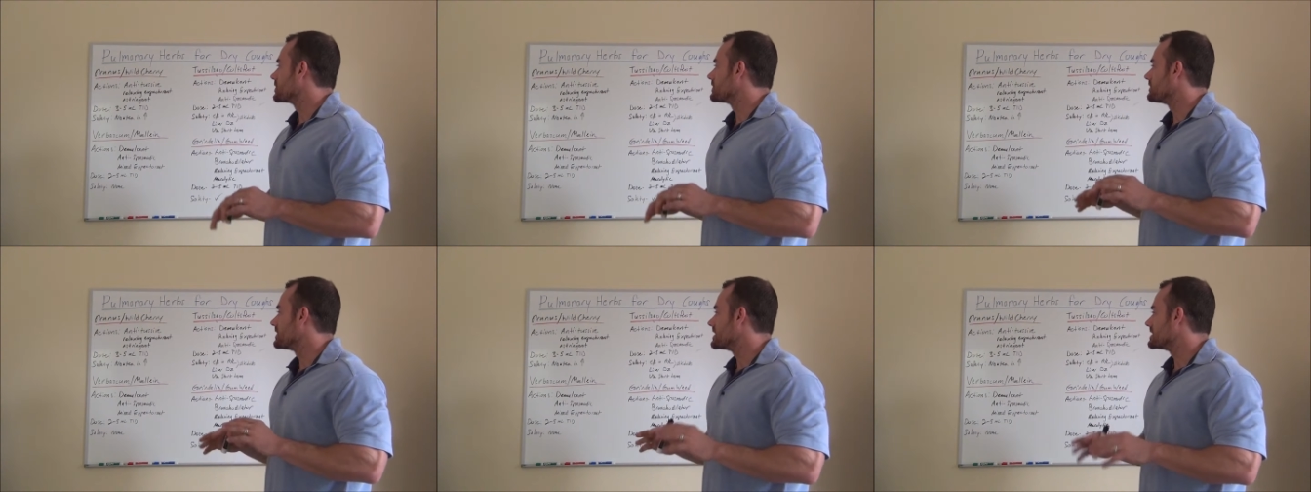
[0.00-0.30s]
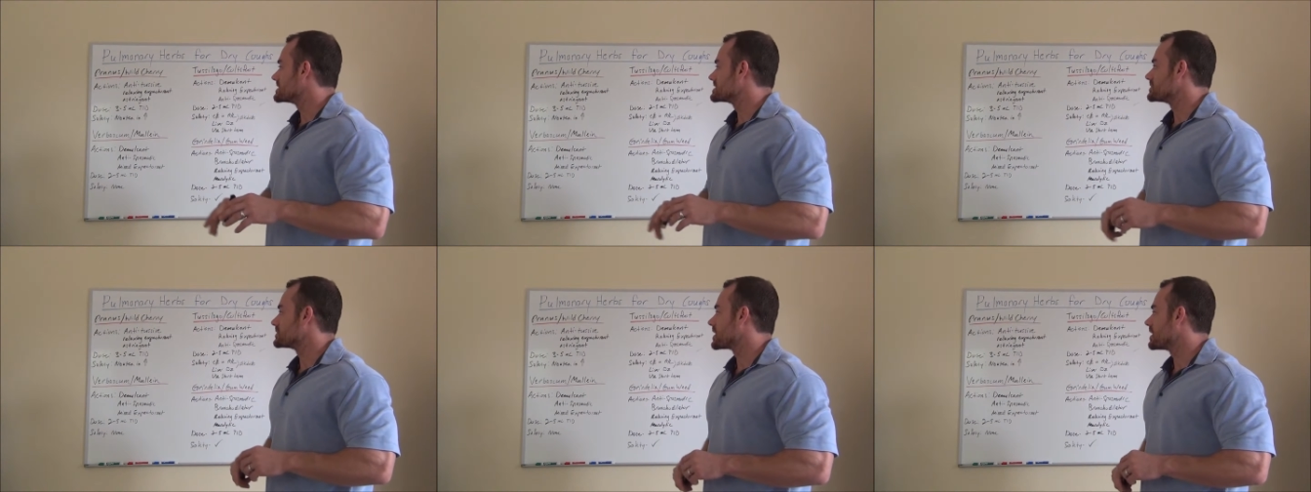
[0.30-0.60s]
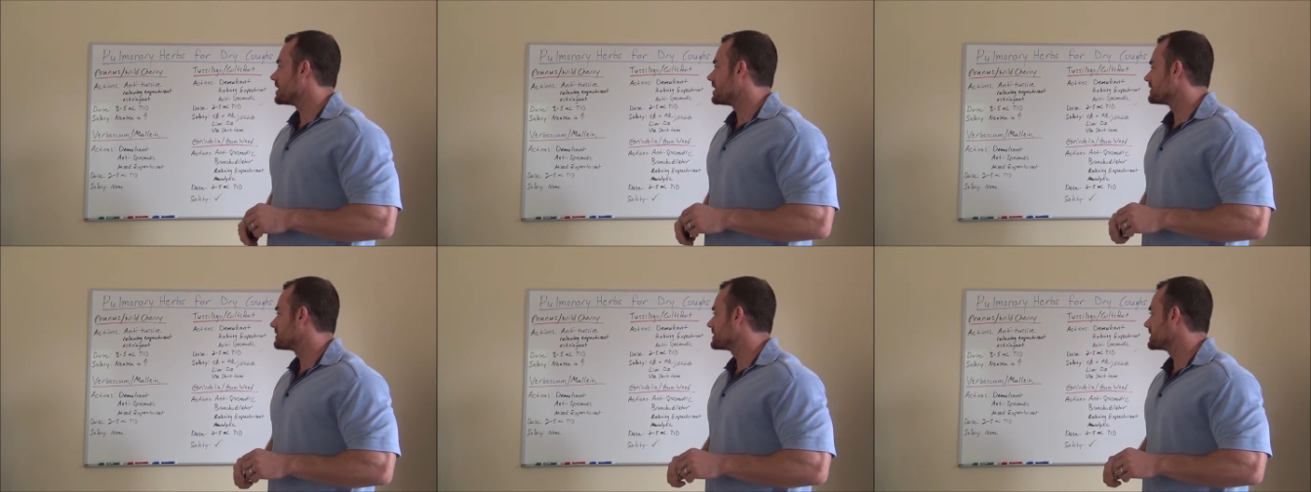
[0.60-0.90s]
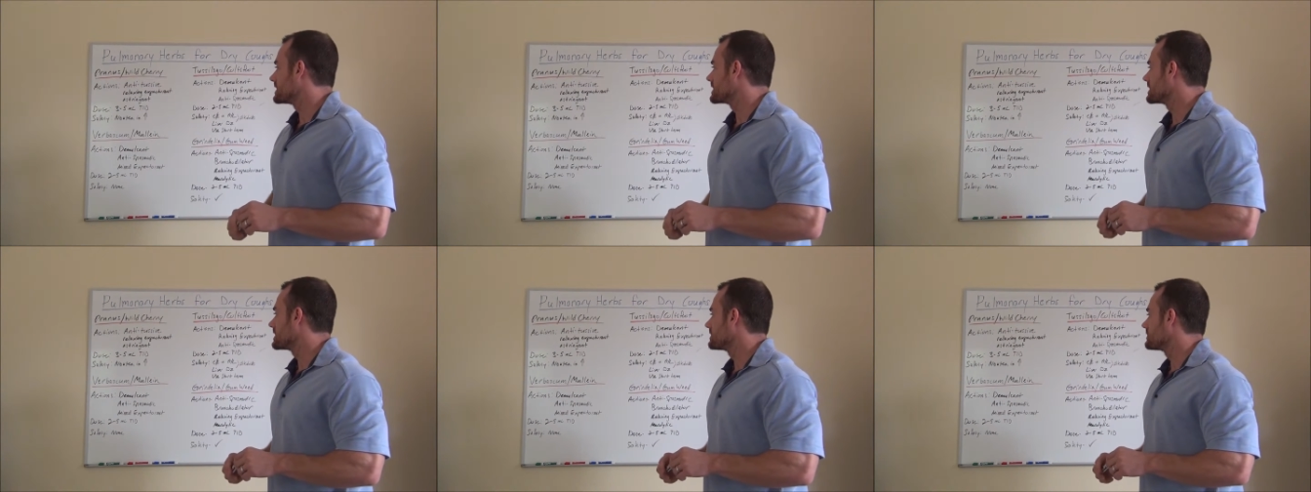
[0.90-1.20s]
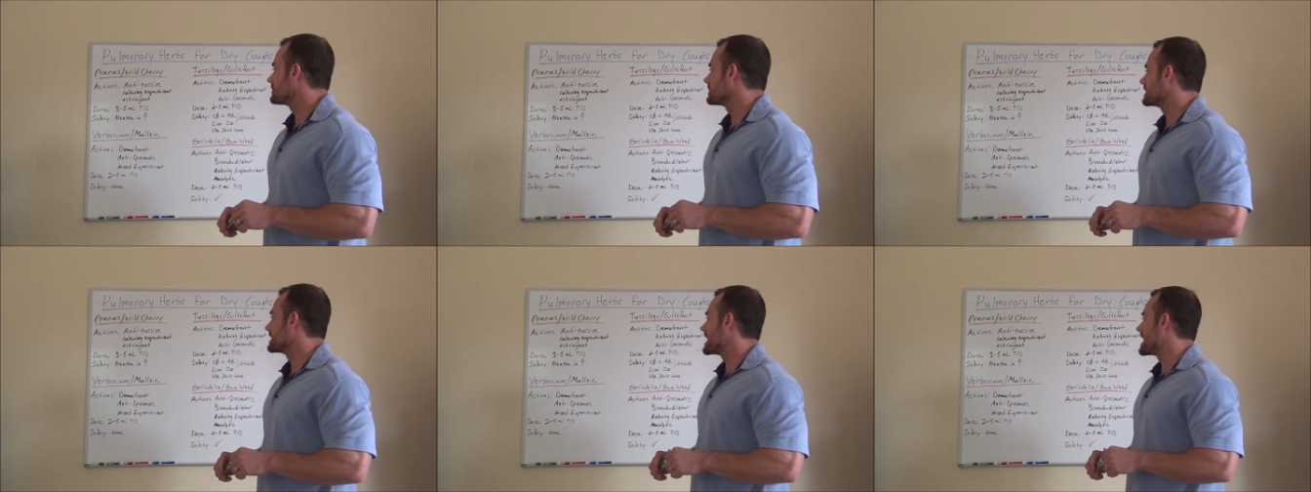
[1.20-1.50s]
prevent some
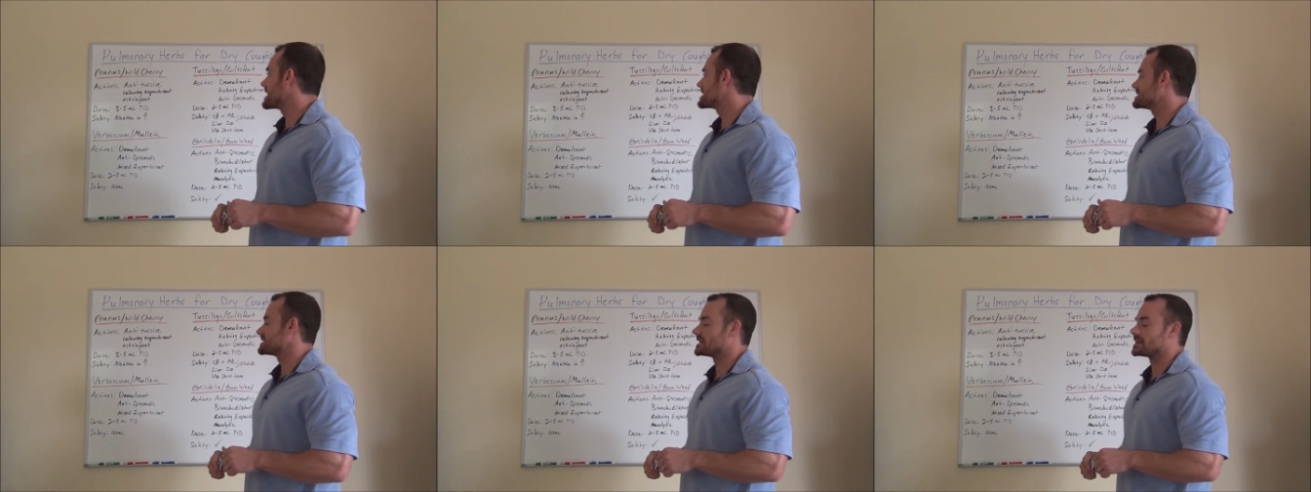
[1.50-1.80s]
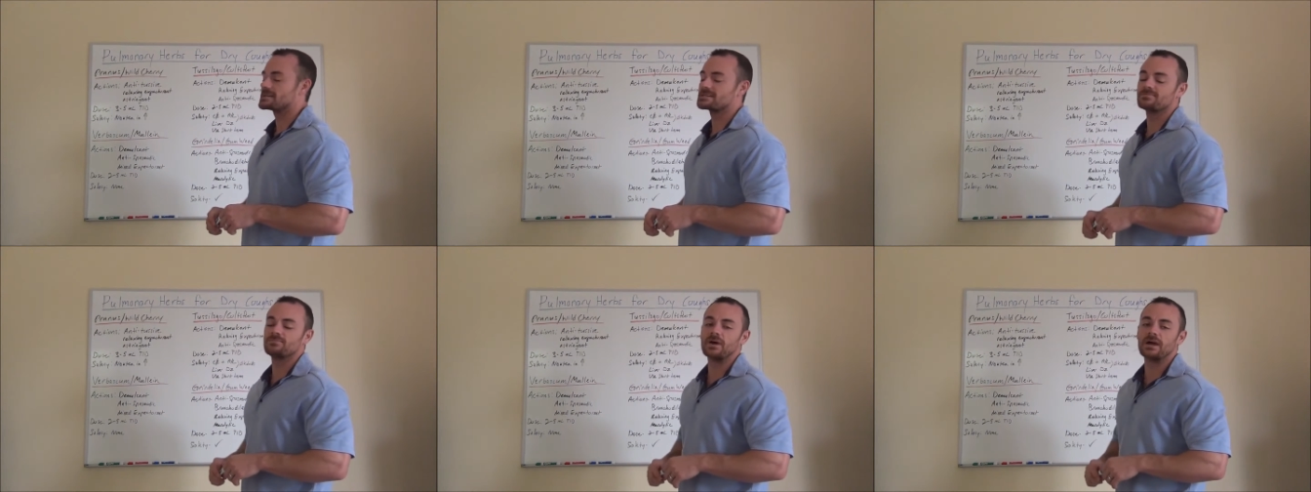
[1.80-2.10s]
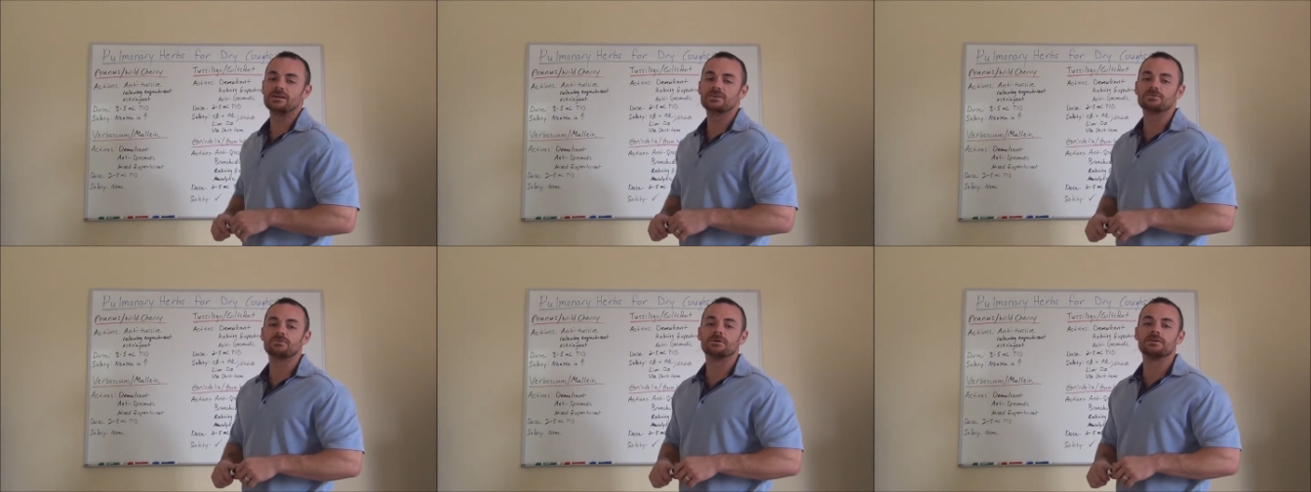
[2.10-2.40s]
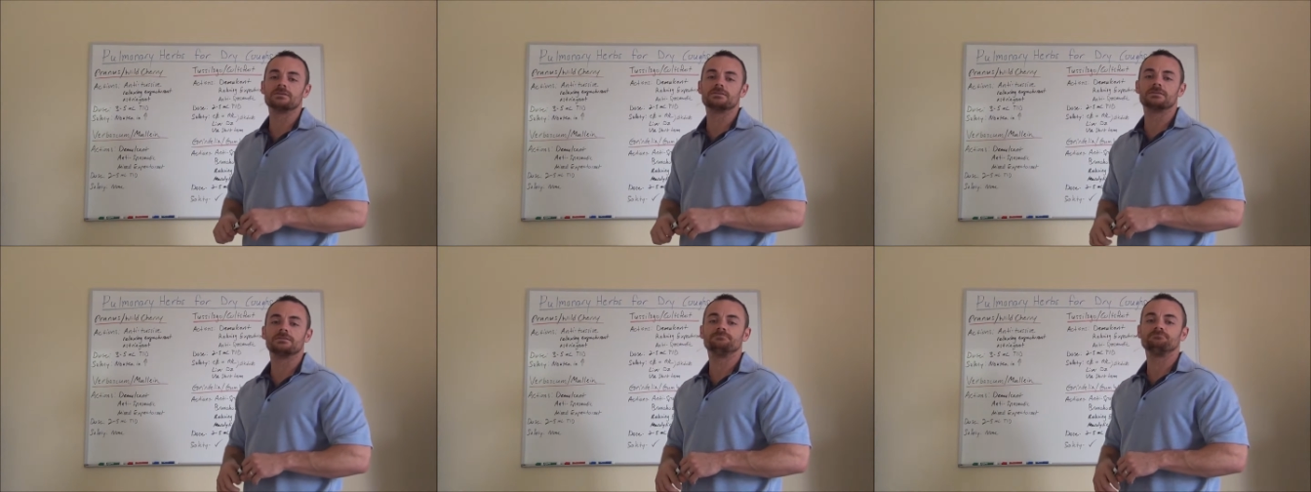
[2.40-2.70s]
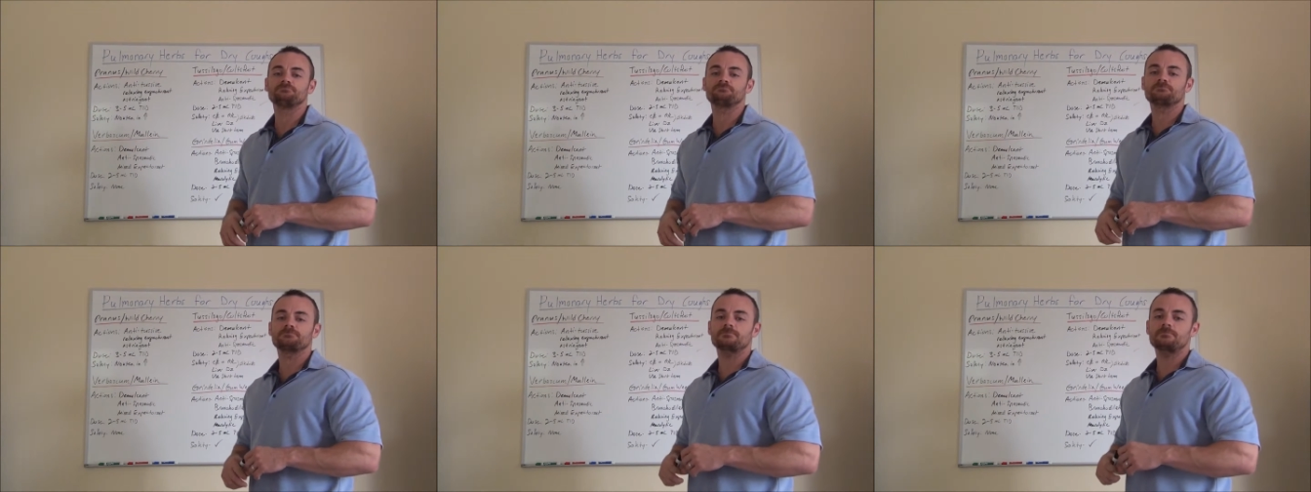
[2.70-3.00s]
coughing, relaxing expectorant.